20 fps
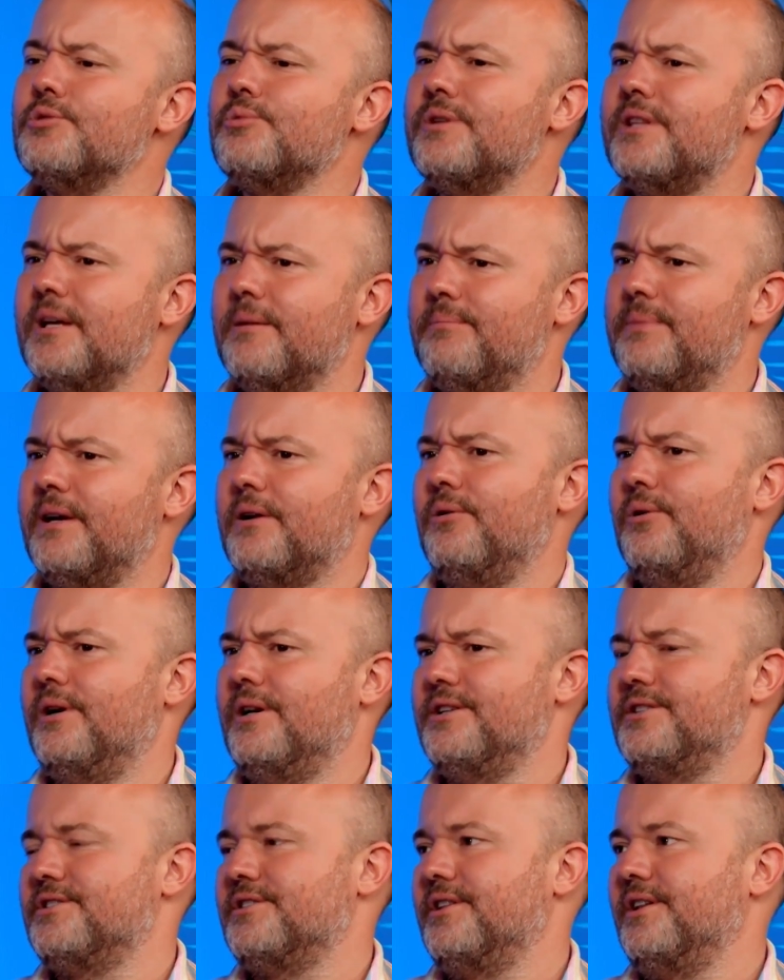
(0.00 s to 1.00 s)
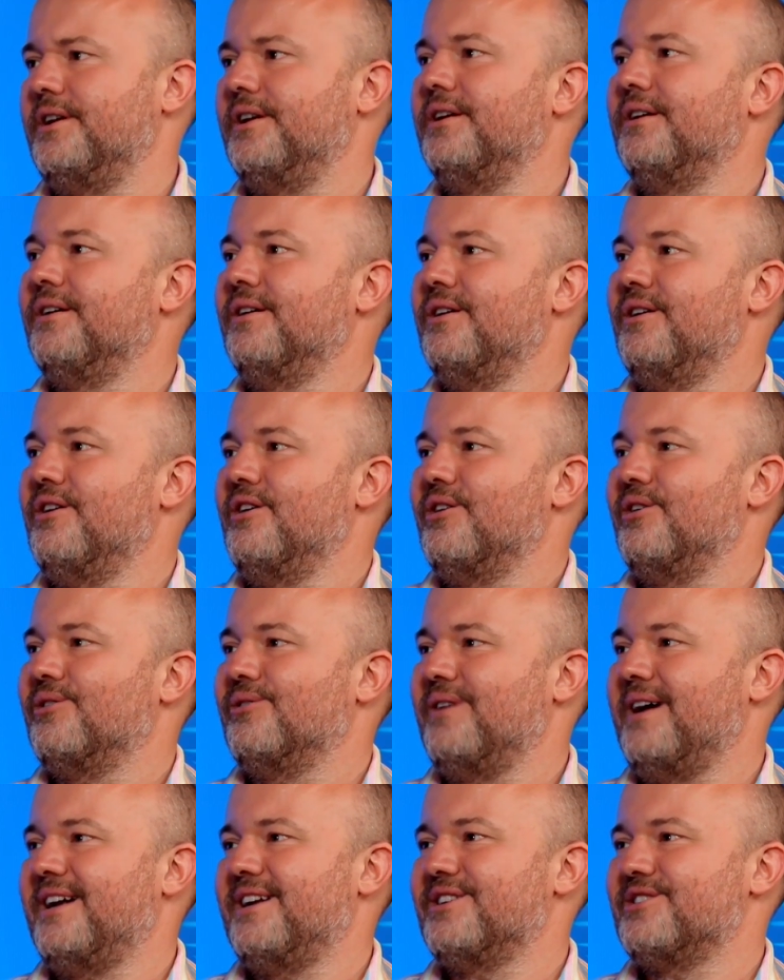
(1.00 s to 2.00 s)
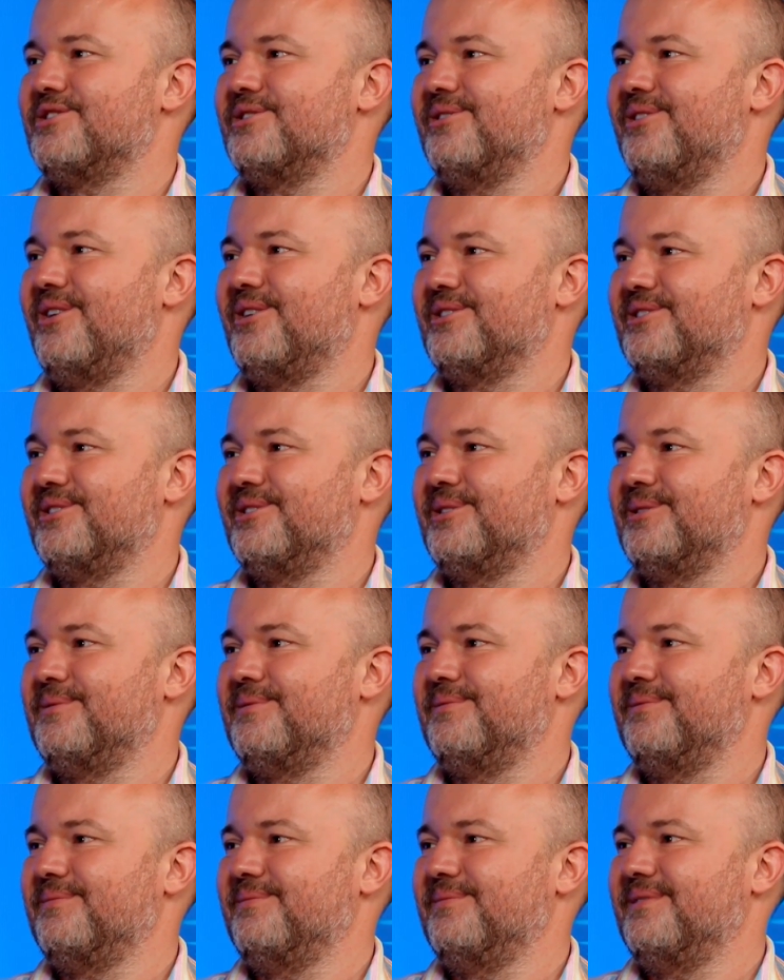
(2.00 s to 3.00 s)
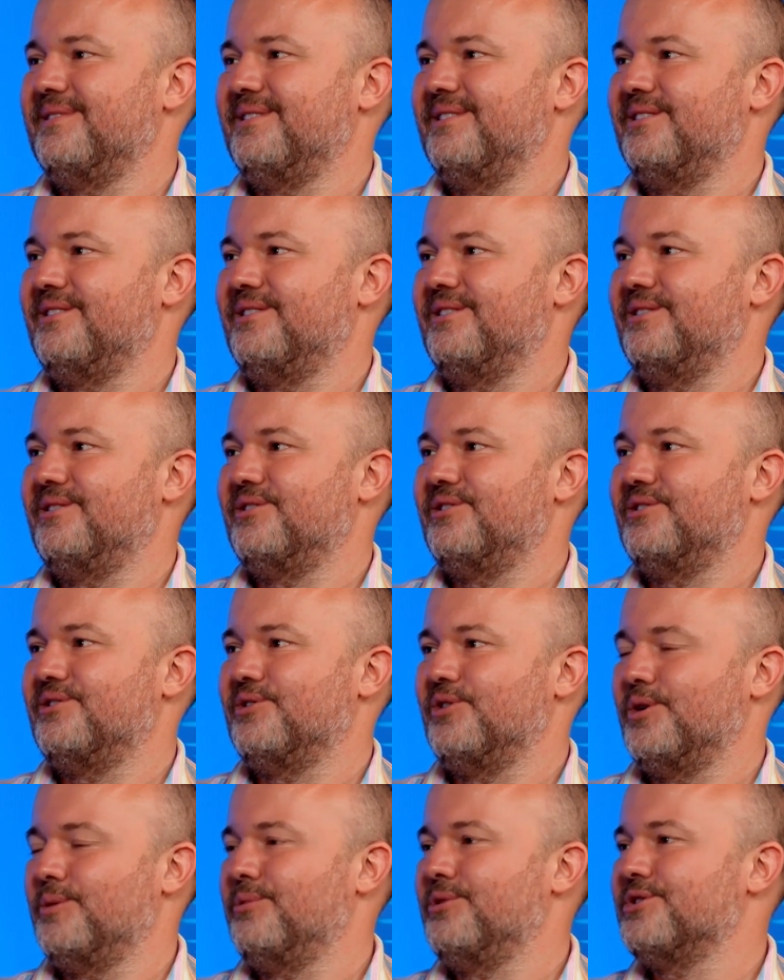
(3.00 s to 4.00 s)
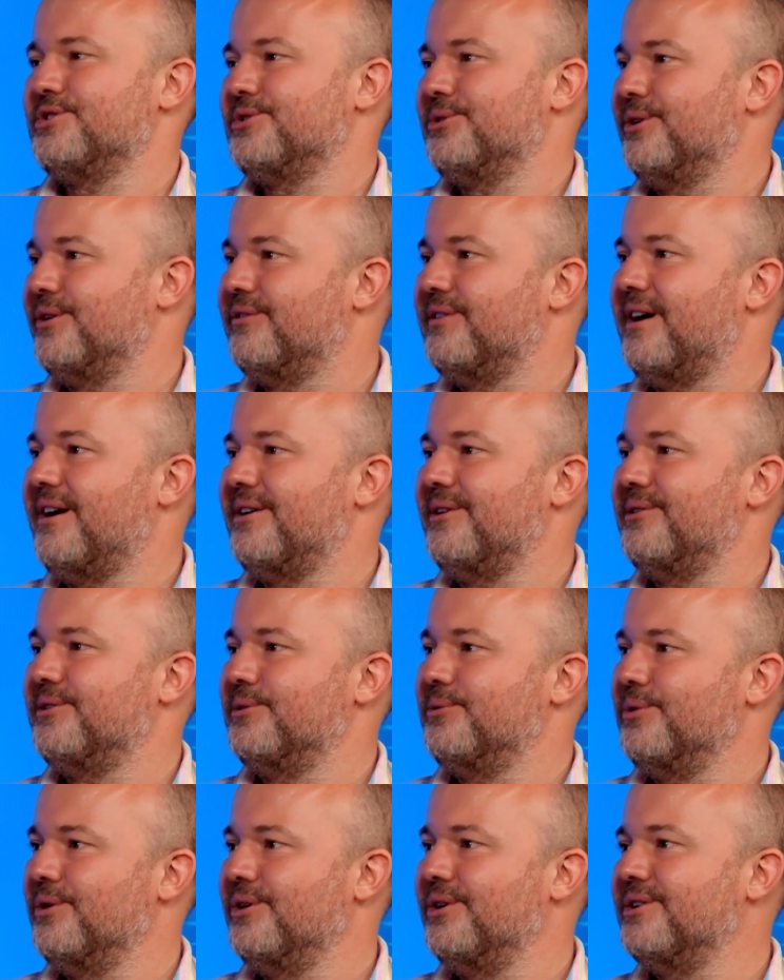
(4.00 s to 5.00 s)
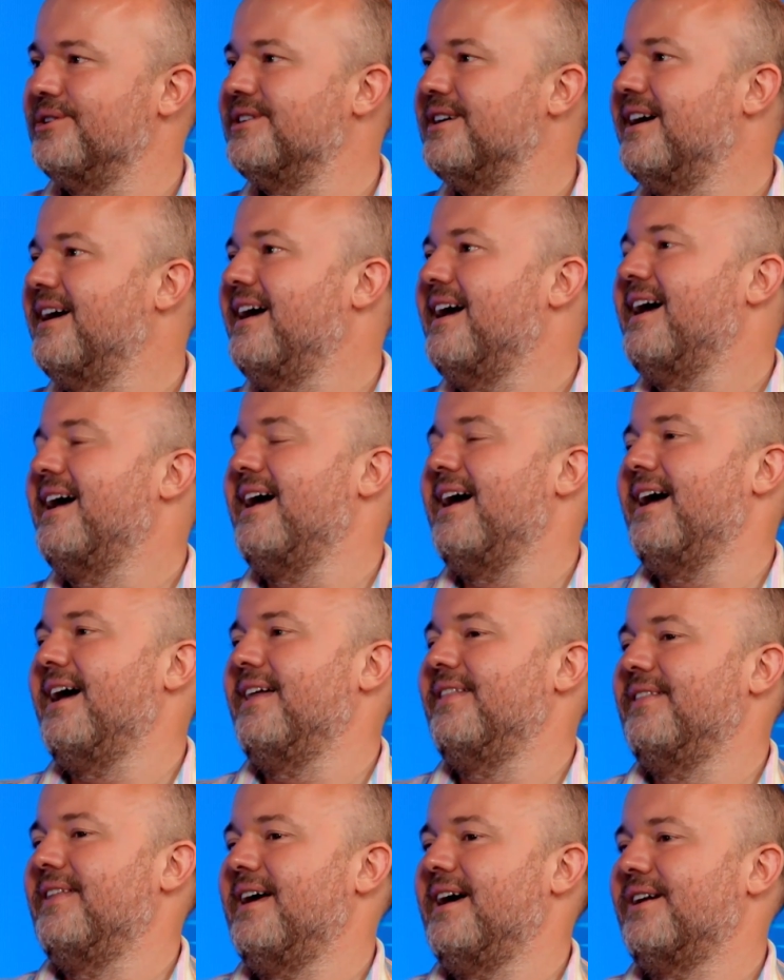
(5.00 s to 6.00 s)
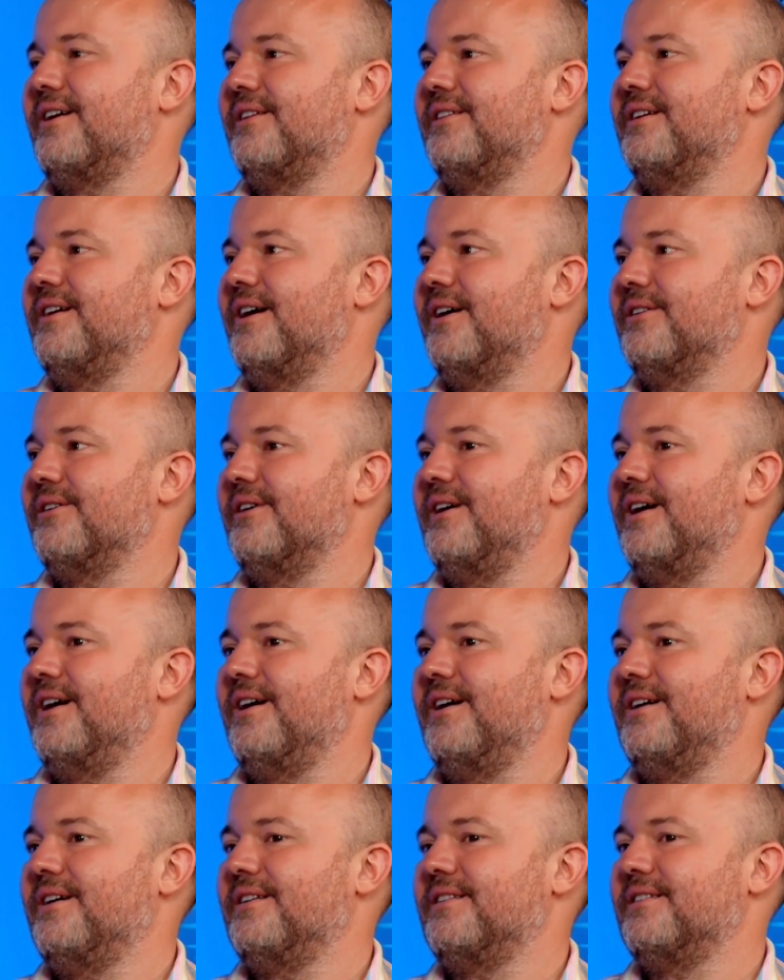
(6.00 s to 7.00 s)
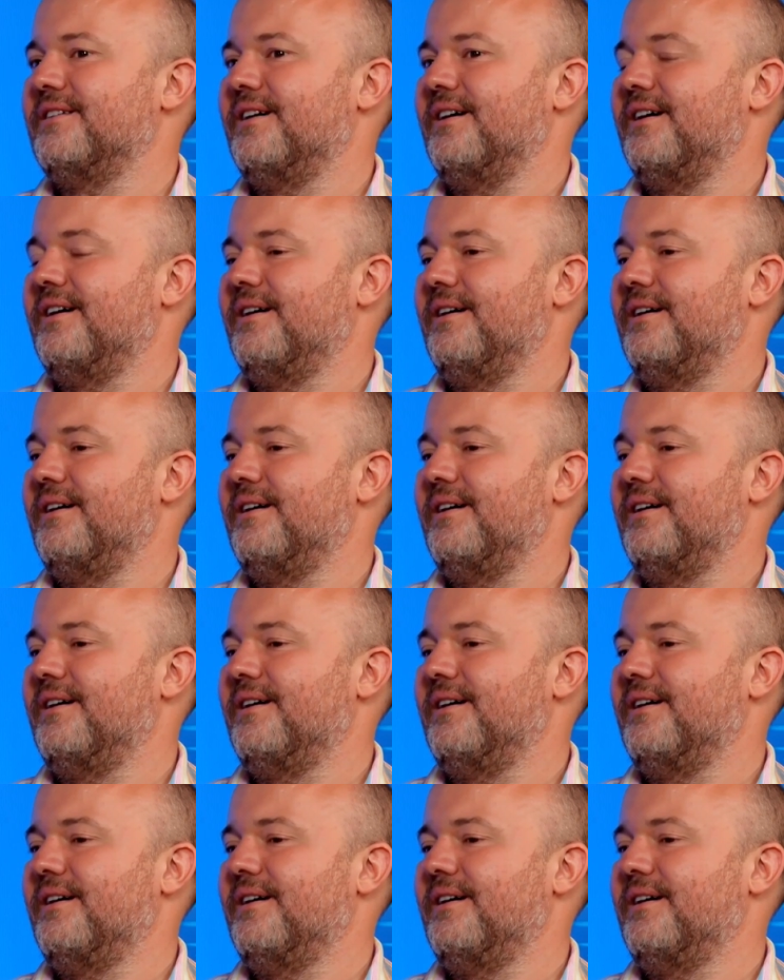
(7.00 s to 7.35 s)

because we think Bitcoin is the greatest long-term durable store of value in the world. And then on the other hand,